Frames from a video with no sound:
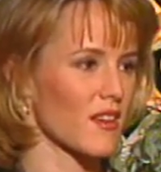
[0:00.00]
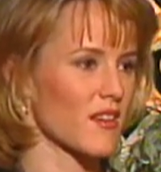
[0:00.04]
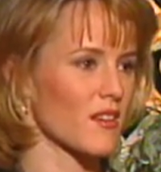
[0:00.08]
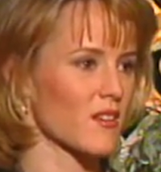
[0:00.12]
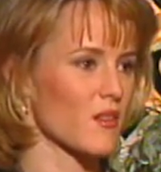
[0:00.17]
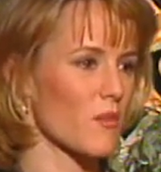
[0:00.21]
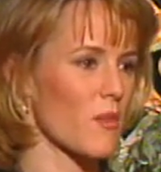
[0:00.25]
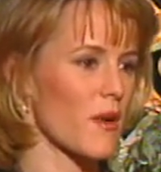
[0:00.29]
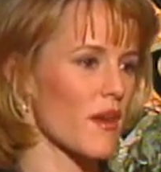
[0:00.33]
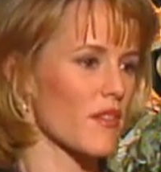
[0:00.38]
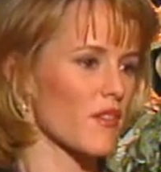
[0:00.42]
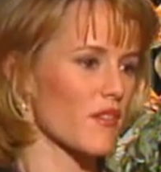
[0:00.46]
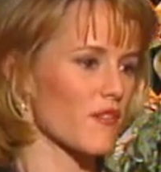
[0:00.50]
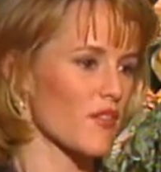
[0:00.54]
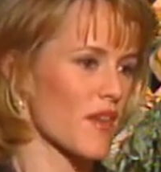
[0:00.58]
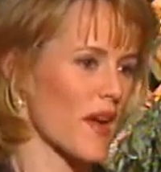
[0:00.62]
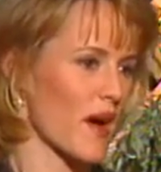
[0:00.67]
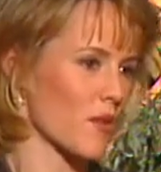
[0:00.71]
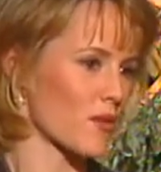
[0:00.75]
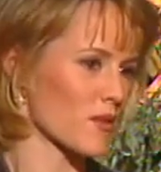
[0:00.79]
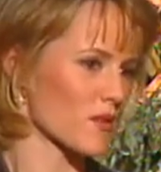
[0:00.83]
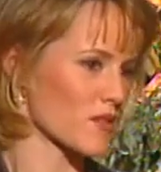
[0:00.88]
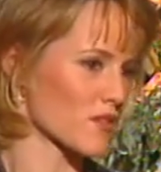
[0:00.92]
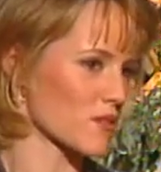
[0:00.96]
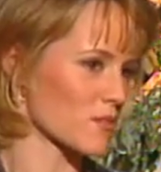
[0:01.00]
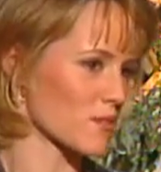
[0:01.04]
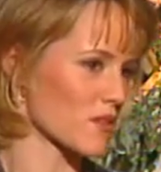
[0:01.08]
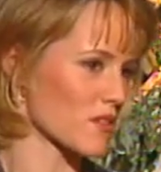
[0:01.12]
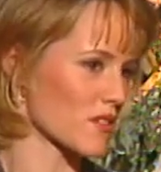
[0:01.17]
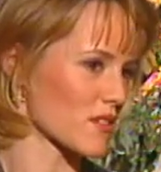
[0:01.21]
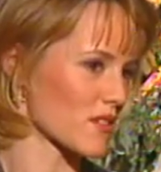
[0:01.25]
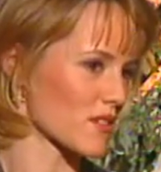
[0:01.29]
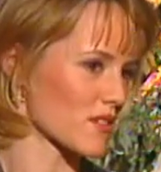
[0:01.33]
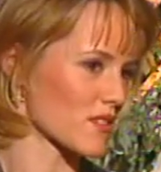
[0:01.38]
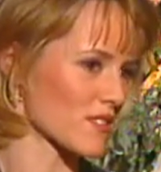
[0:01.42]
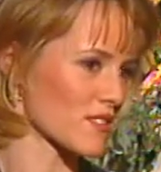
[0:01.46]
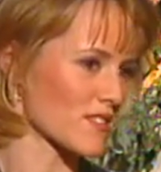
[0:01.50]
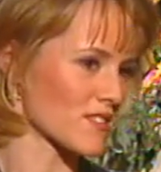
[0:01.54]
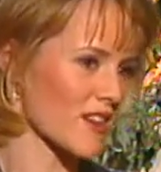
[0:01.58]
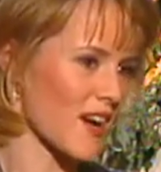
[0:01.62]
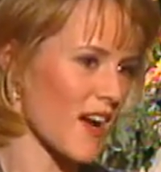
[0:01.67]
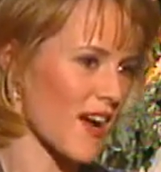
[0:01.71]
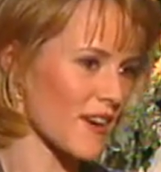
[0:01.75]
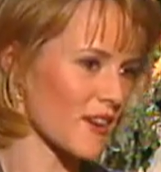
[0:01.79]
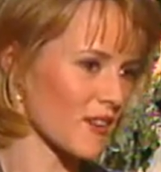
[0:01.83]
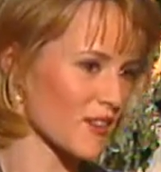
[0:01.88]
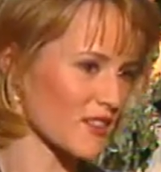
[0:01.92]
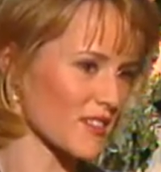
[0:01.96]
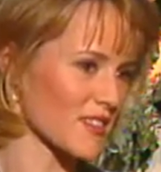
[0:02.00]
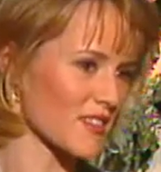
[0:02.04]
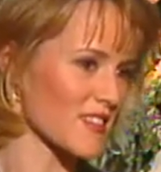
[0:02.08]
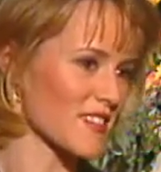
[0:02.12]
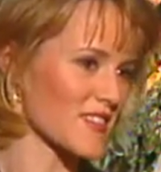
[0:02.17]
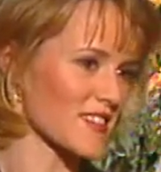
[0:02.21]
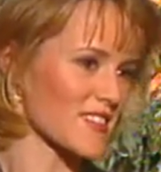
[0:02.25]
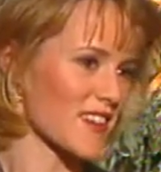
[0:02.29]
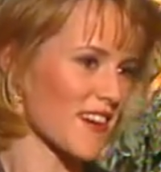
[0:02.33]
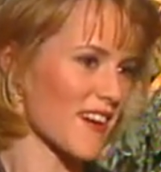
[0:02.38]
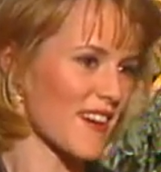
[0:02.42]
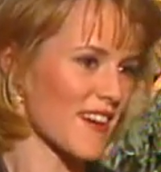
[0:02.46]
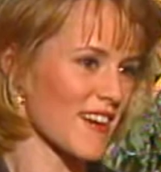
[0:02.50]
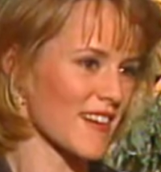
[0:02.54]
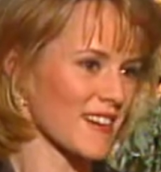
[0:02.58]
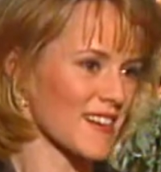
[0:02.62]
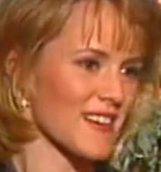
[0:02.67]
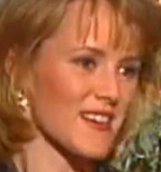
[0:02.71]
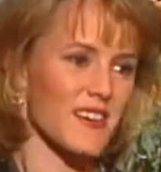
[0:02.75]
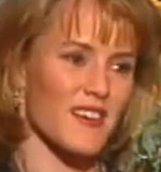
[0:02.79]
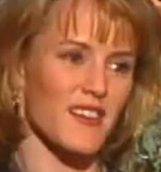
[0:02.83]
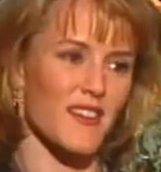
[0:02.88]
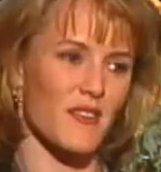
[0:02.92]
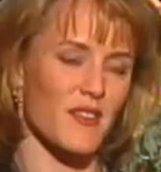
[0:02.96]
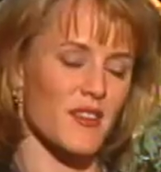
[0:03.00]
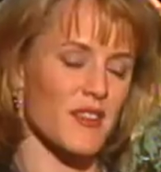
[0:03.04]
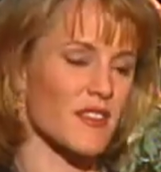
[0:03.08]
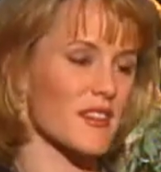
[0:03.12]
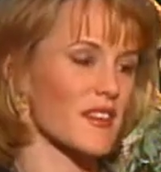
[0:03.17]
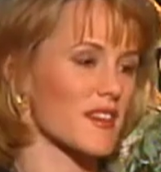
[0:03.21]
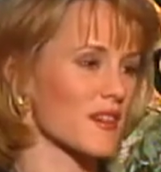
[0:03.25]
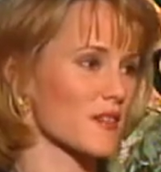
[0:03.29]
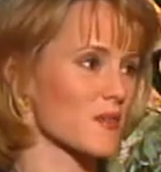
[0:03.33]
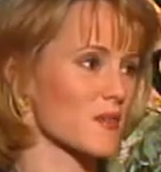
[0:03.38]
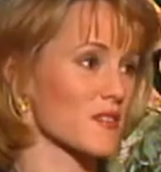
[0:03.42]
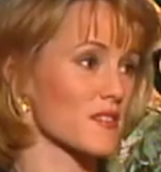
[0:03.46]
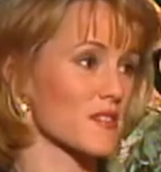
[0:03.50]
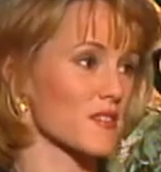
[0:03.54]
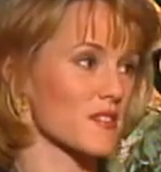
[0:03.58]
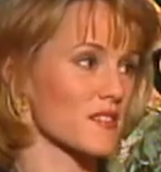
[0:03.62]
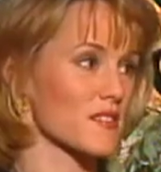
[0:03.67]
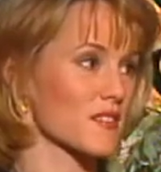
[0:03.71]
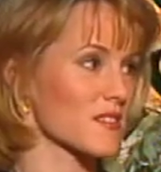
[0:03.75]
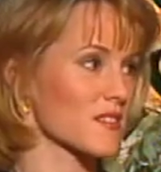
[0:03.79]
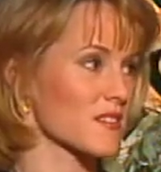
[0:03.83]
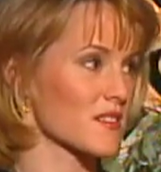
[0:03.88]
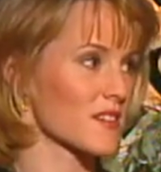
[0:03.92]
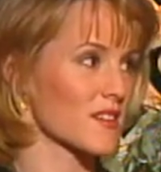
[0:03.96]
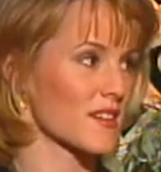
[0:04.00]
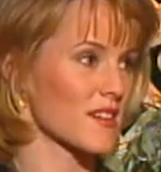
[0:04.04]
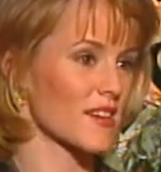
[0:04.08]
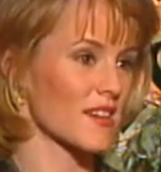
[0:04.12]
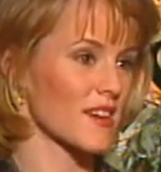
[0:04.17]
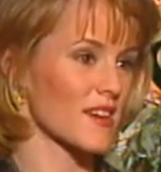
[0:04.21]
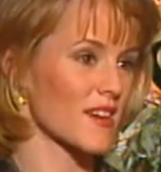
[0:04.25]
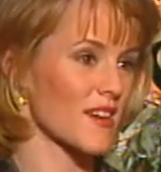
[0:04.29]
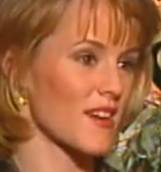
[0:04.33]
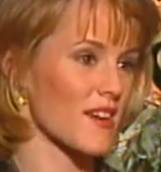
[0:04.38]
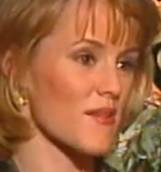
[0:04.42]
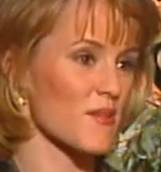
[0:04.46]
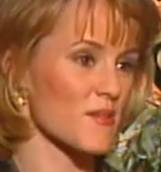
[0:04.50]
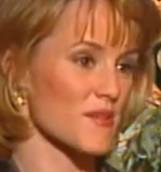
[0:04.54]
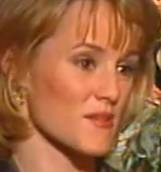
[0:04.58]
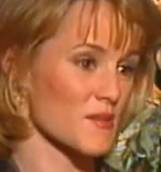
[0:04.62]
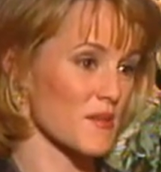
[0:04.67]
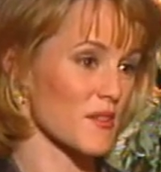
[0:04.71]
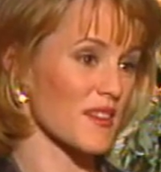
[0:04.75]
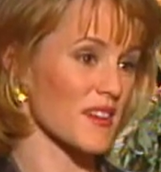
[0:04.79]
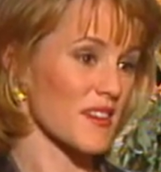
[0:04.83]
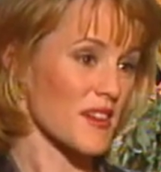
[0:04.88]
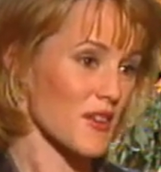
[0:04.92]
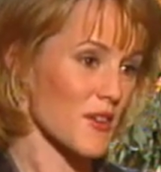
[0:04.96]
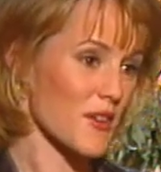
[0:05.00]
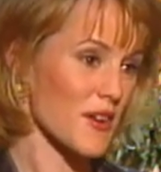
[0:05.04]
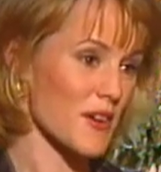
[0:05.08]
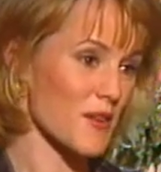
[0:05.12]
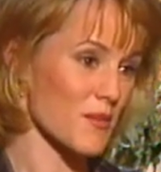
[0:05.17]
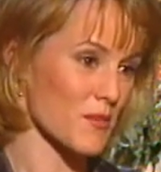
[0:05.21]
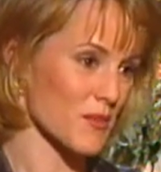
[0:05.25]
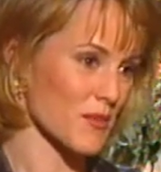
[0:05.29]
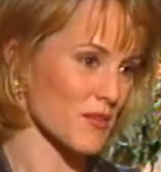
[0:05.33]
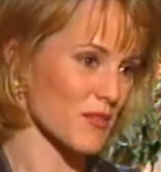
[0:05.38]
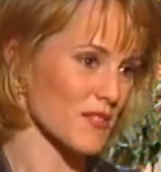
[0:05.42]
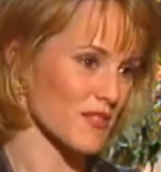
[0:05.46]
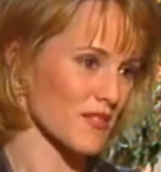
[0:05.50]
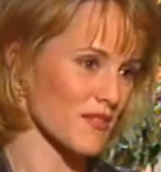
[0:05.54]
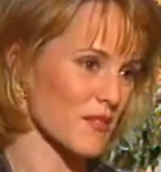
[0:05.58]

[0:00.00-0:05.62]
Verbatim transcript: the way the flowers were styled and designed and everything it was just it was really incredible.